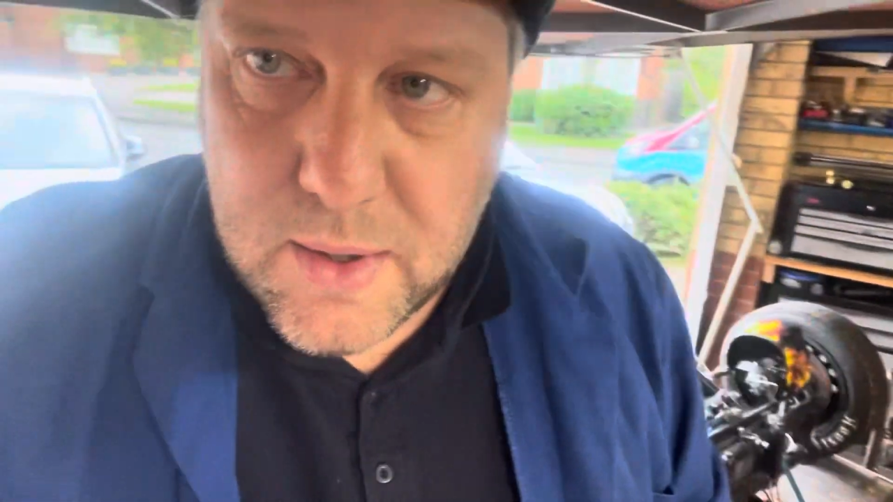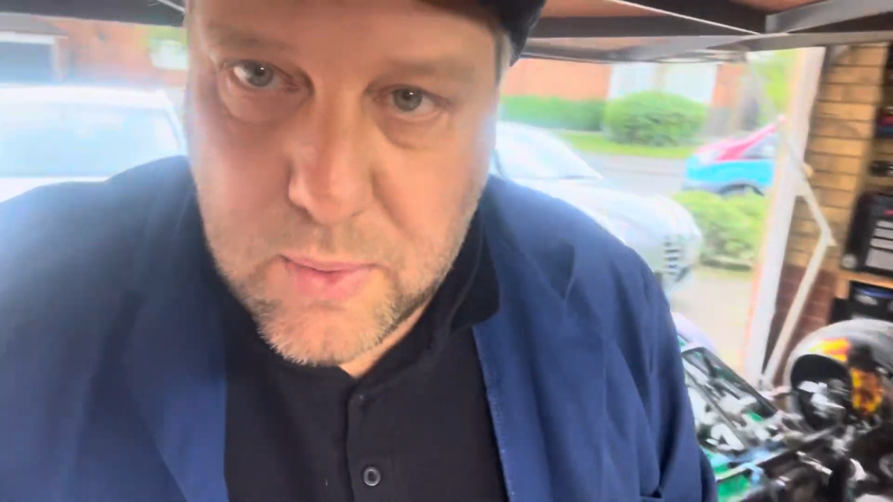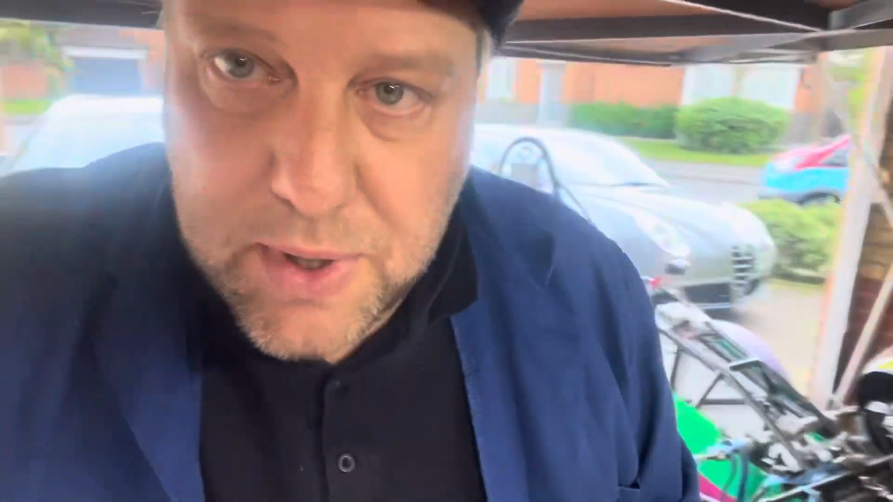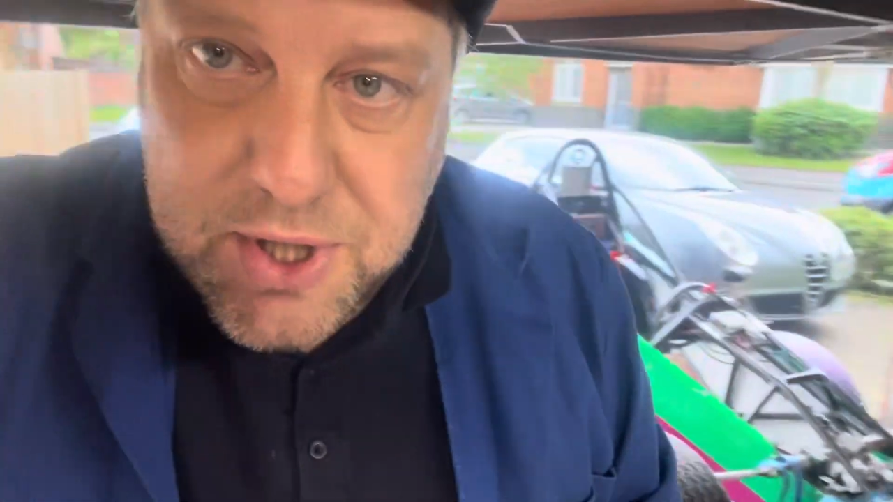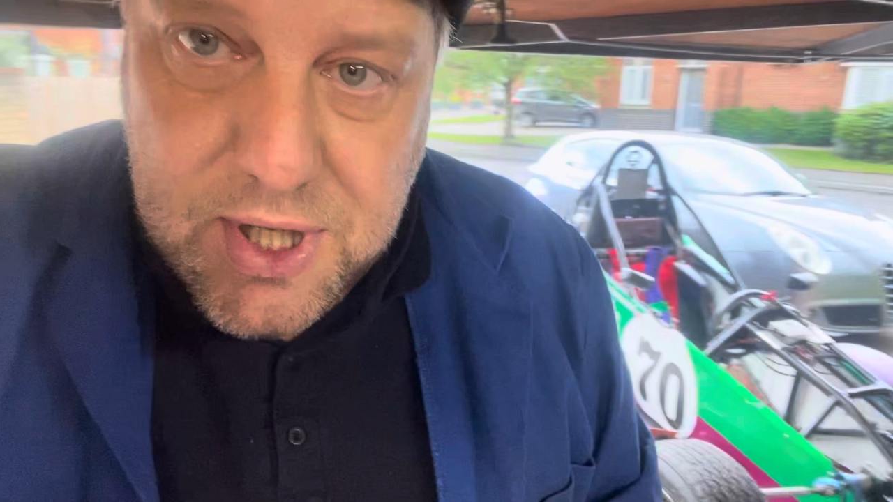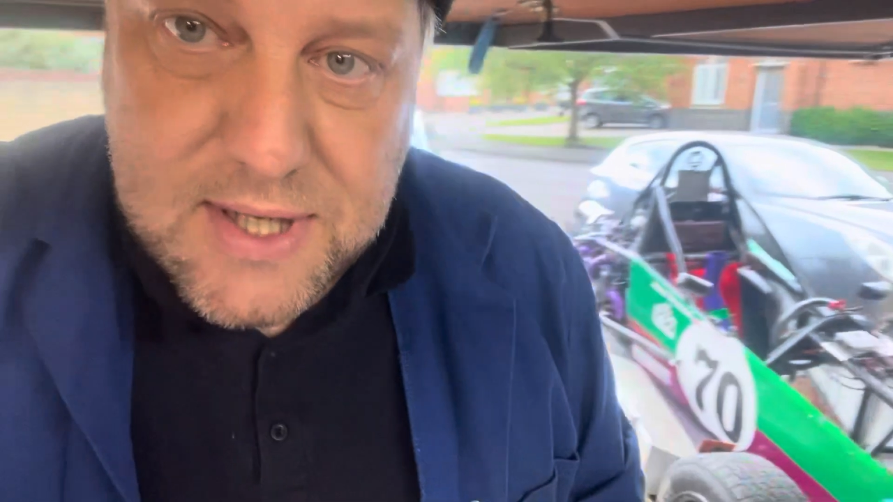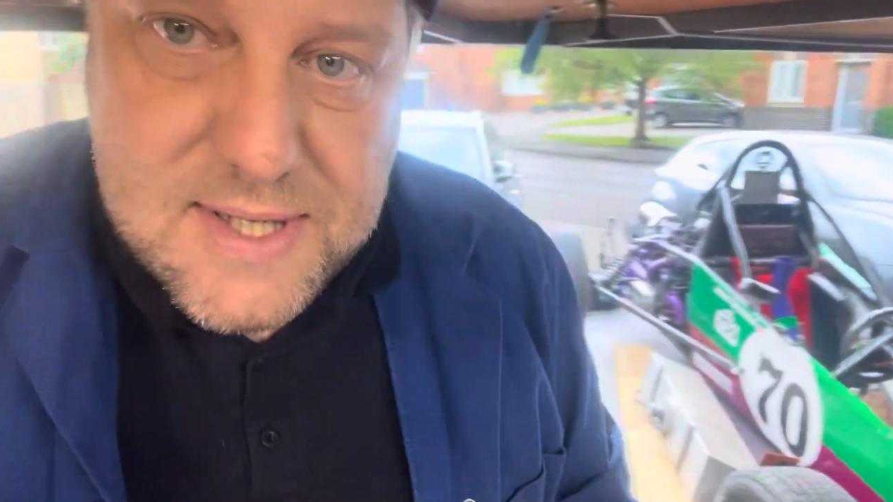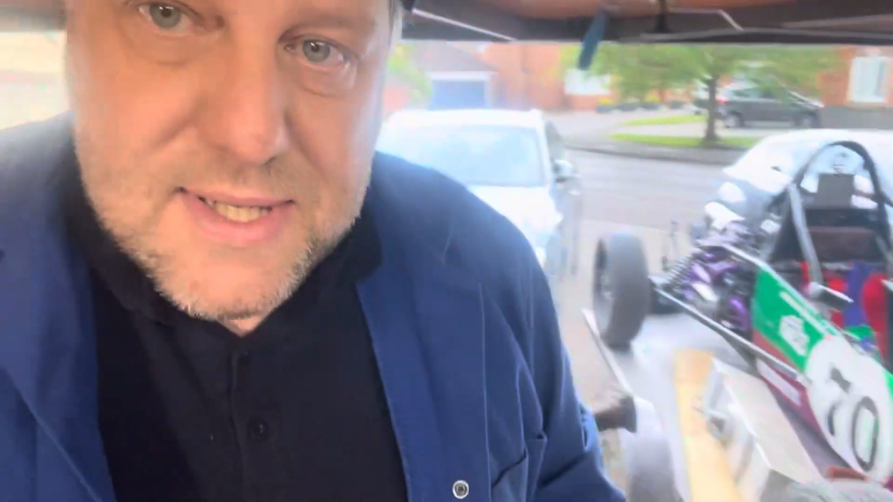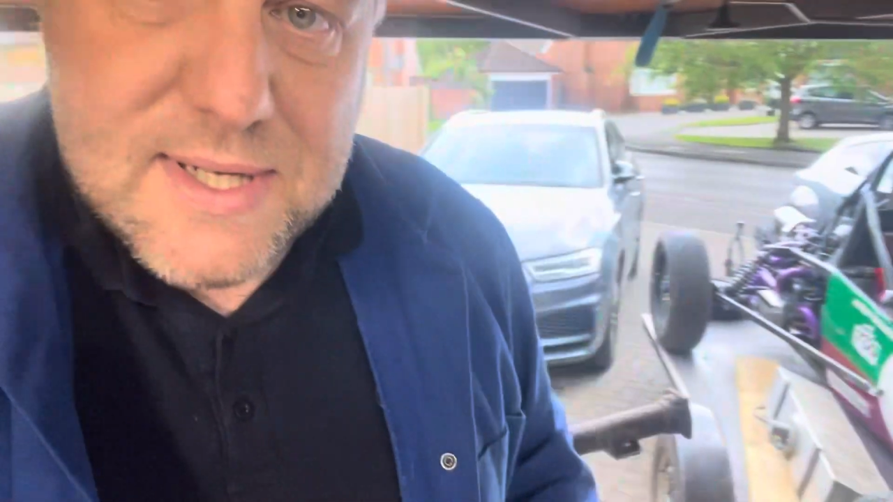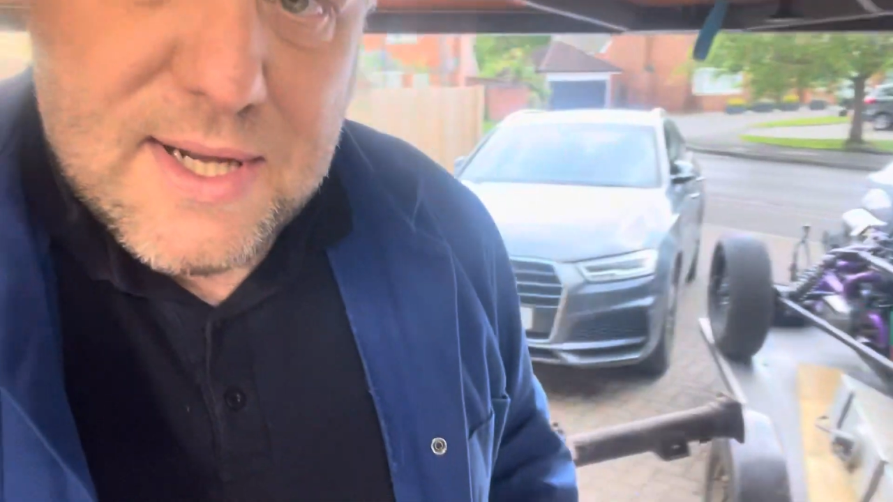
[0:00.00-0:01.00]
which
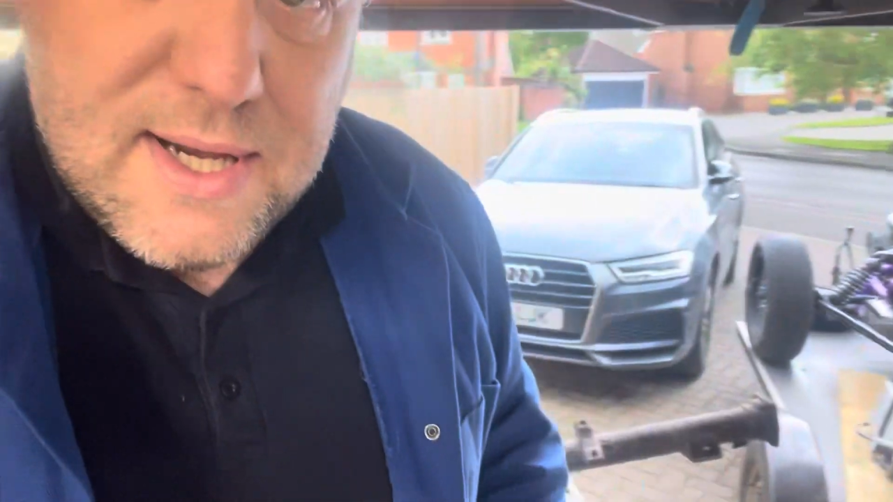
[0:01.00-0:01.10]
is